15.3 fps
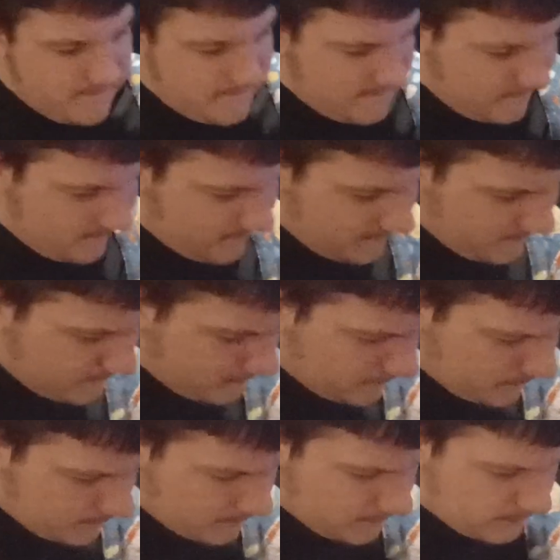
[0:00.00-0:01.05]

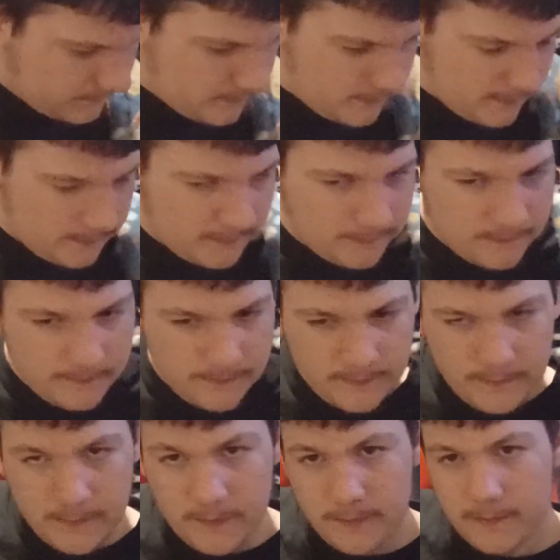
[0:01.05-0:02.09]

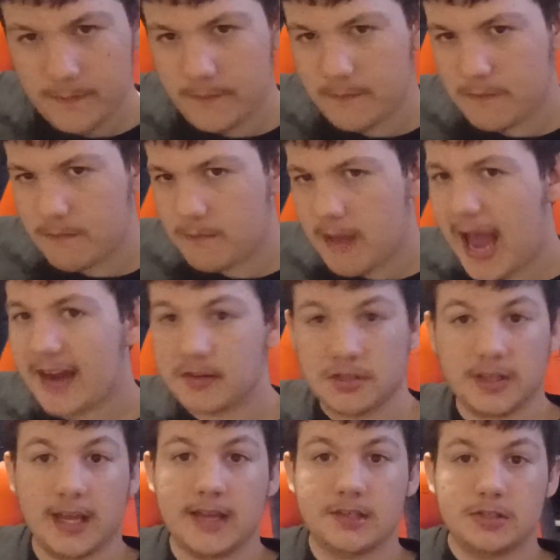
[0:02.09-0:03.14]
Mm,
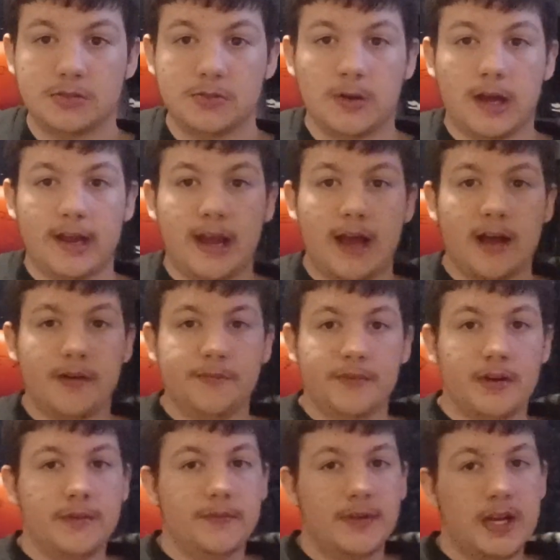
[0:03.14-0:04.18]
actually, I do. I have
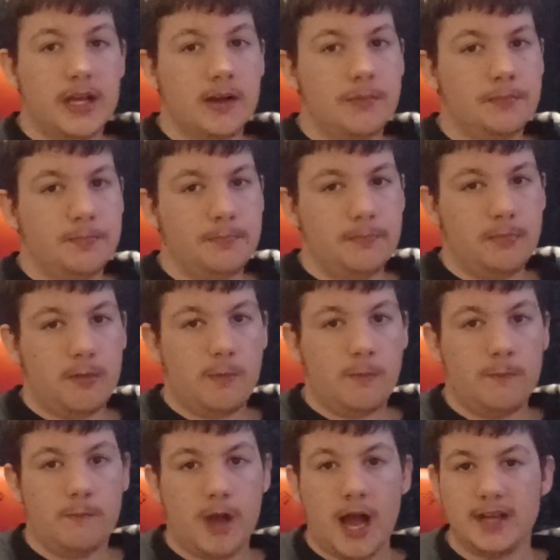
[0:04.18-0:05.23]
a video.
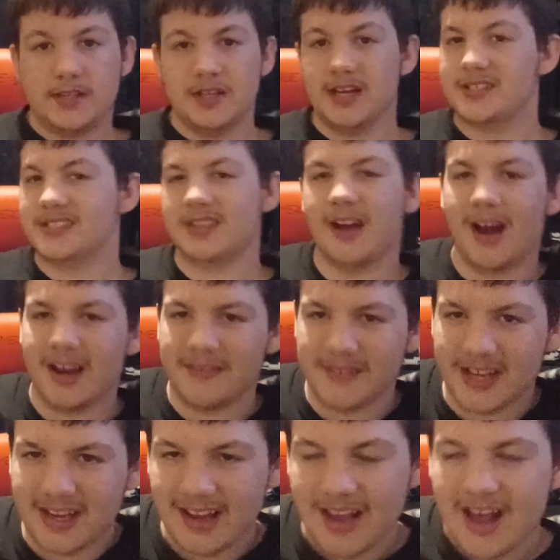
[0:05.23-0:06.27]
I just thought of
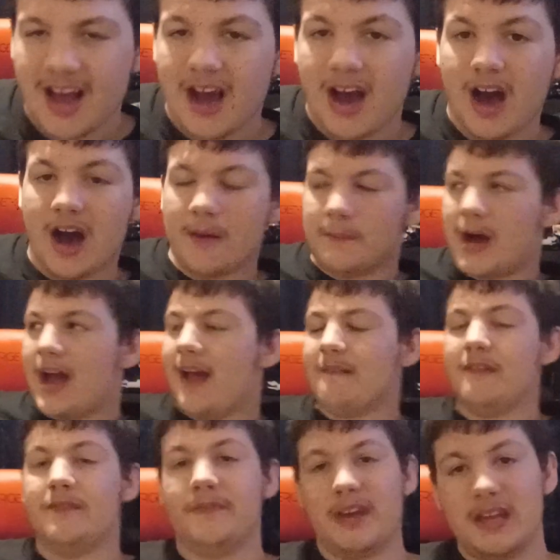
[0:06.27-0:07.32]
it. Um, I have
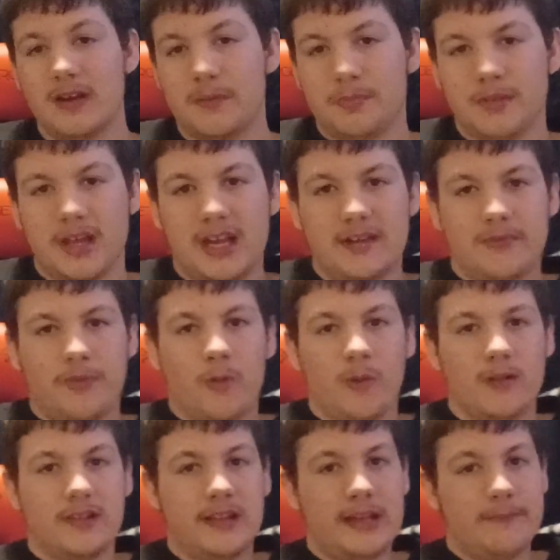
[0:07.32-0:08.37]
a video planned
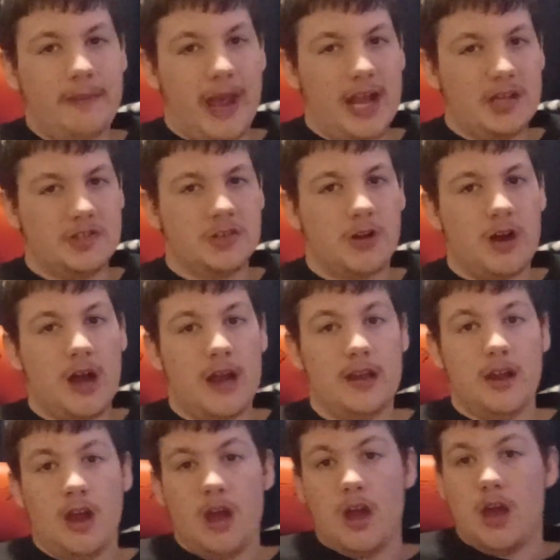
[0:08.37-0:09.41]
for the Patreon.
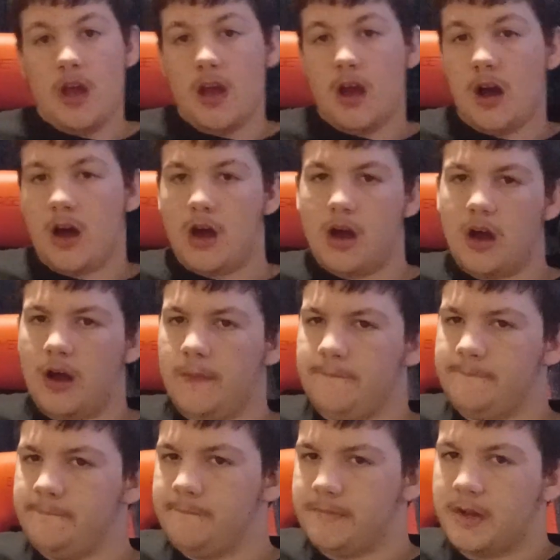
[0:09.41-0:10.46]

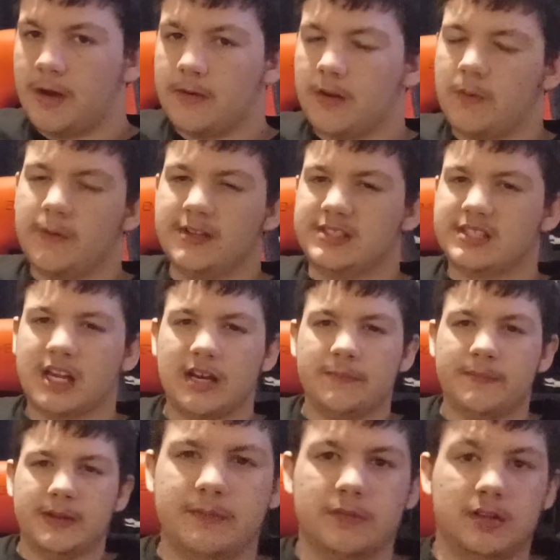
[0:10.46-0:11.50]
Um, don't know when it's going to
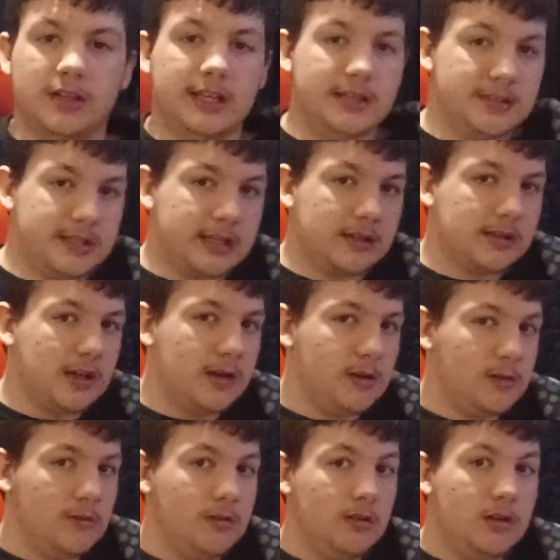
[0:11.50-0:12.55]
releasing,
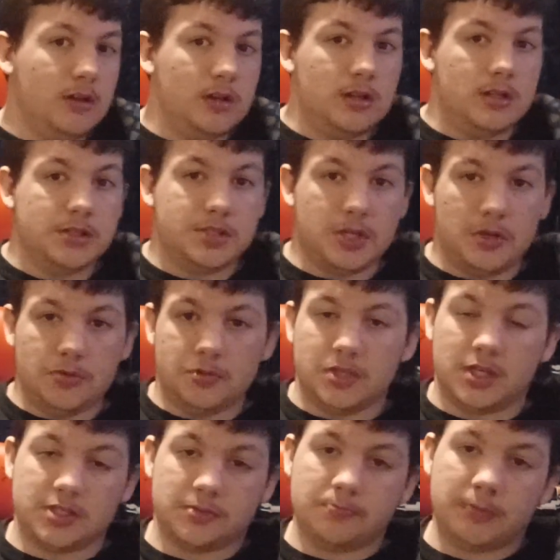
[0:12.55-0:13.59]
though, so
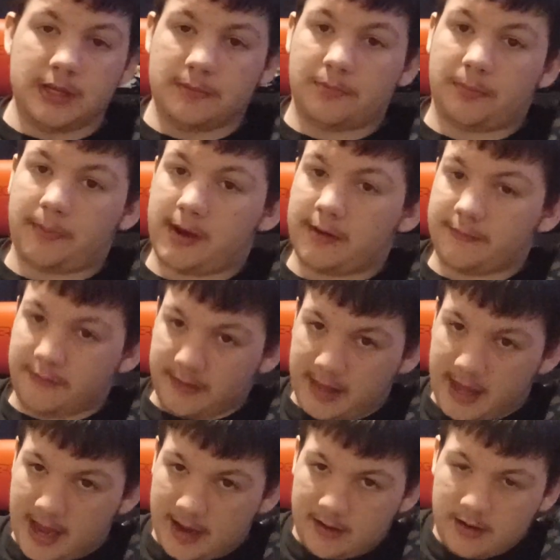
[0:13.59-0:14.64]
just be prepared for
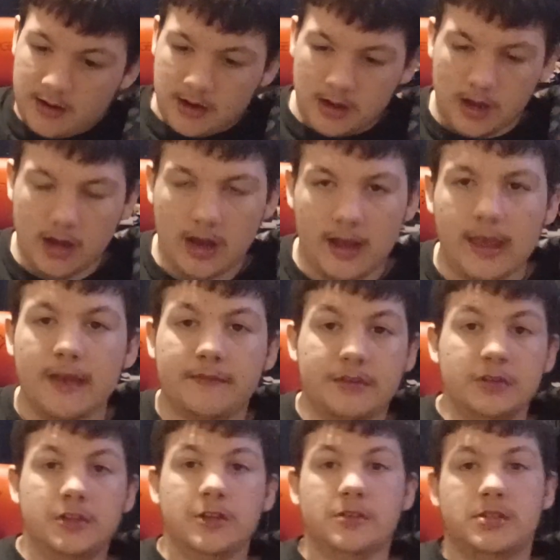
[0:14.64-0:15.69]
that. Uh, if
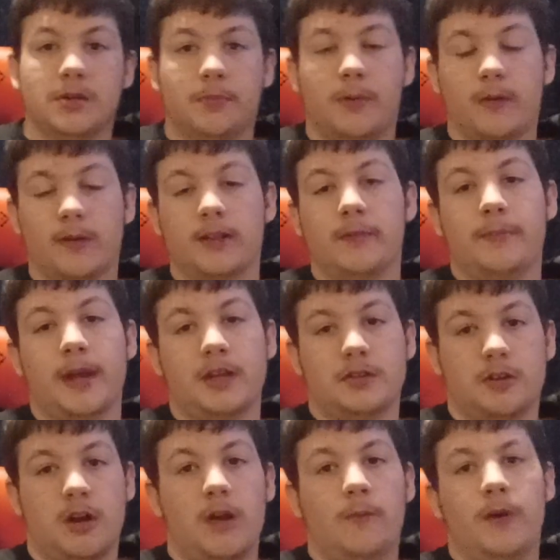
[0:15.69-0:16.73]
you do support the
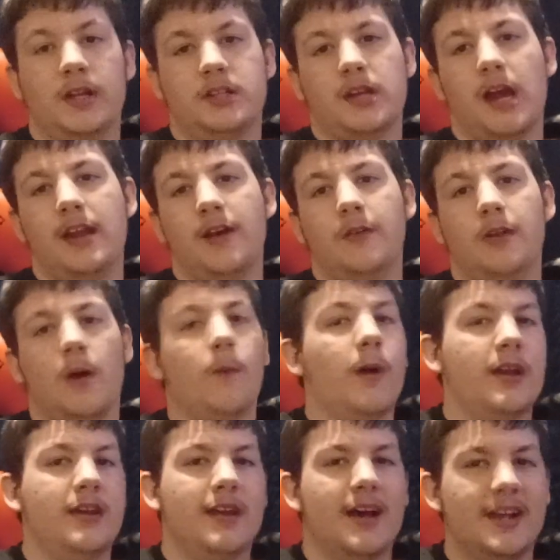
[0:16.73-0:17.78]
Patreon, which I know no
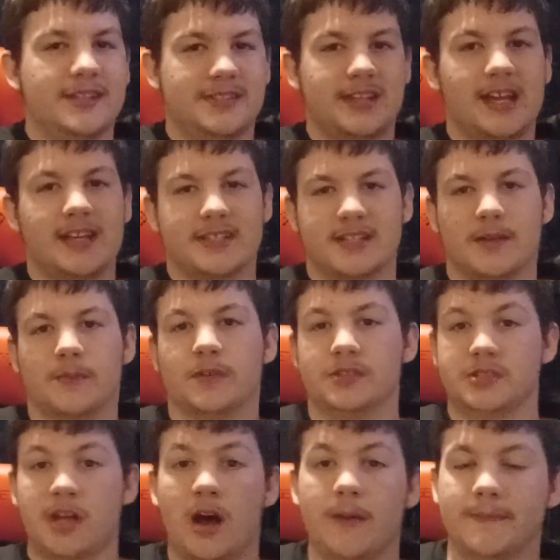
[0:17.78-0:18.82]
one does except for
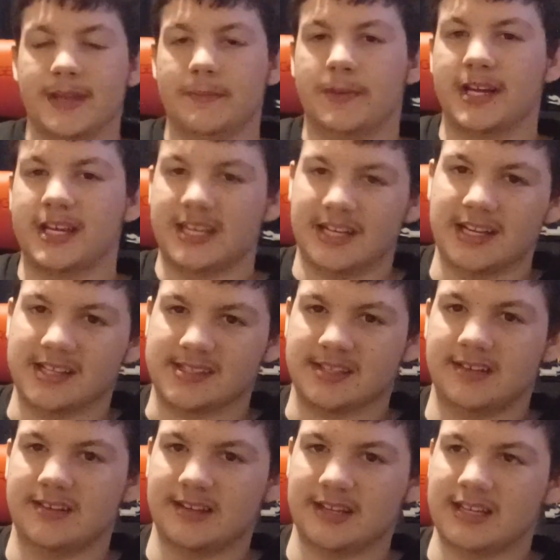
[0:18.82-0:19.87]
Zombie, but he
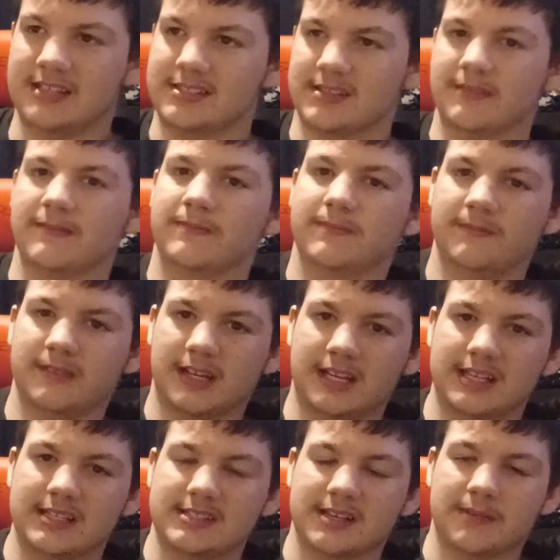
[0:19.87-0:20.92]
doesn't. He's a
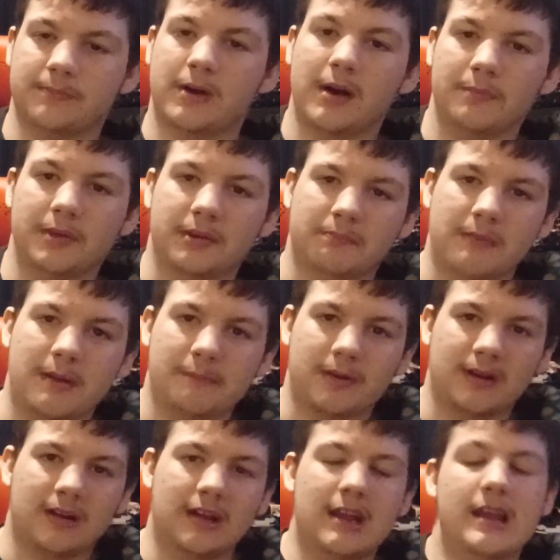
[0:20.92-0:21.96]
he's a public
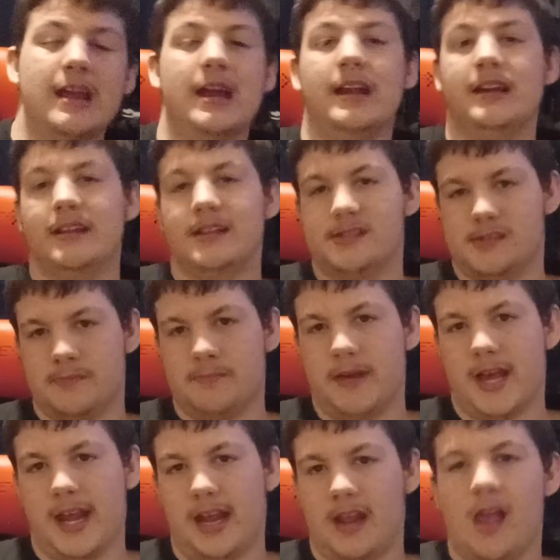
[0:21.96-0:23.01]
member. He doesn't
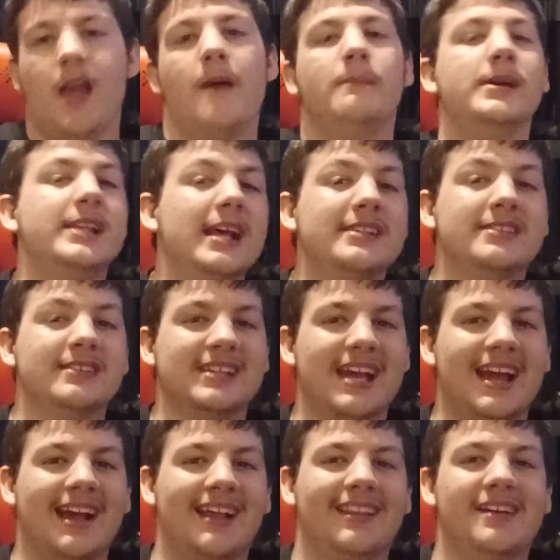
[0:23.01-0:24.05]
pay, but that's
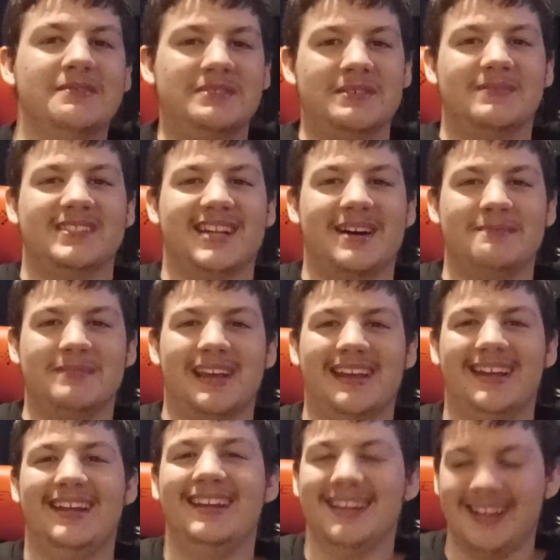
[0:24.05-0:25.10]
okay. I love you,
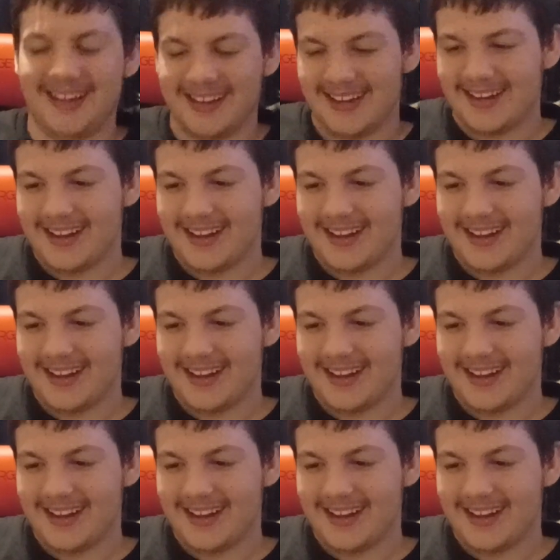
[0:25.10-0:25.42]
Zombie.